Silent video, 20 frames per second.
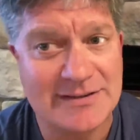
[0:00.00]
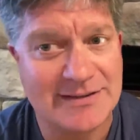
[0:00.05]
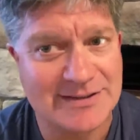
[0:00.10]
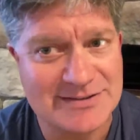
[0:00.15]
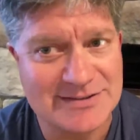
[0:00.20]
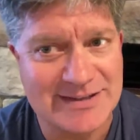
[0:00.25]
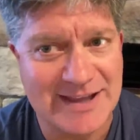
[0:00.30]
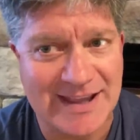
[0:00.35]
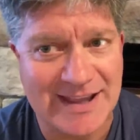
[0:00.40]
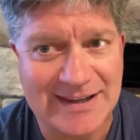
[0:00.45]

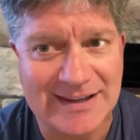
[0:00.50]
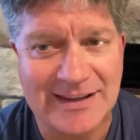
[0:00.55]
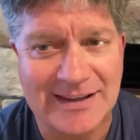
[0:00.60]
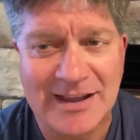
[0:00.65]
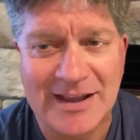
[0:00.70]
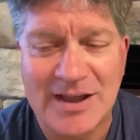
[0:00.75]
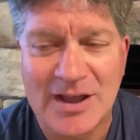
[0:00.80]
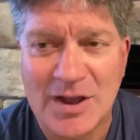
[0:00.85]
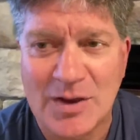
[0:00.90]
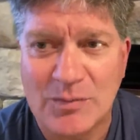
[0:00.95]
there's Danny
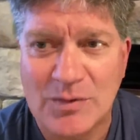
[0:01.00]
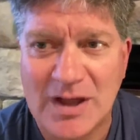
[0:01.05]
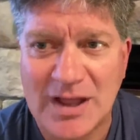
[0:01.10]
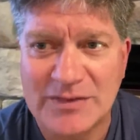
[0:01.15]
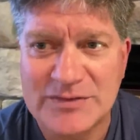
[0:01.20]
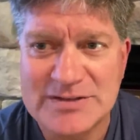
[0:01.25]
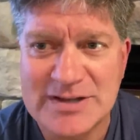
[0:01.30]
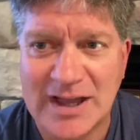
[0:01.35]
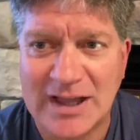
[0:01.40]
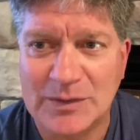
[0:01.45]

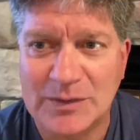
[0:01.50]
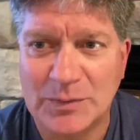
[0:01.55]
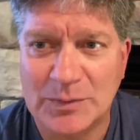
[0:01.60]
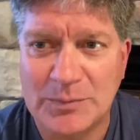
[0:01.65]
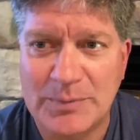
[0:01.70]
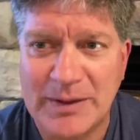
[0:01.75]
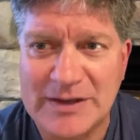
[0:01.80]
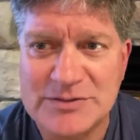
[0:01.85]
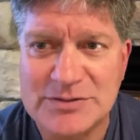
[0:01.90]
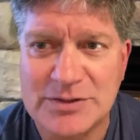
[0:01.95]
Rothschild with
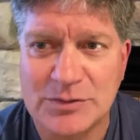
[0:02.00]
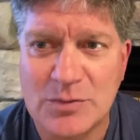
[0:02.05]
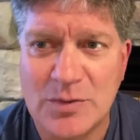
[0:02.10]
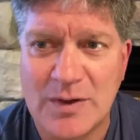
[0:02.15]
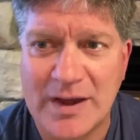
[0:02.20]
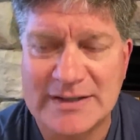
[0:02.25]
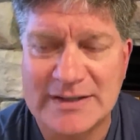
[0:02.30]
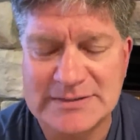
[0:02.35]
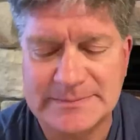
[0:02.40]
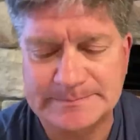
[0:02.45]

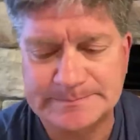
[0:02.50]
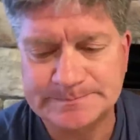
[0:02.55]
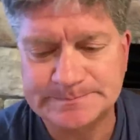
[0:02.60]
PetroQuest.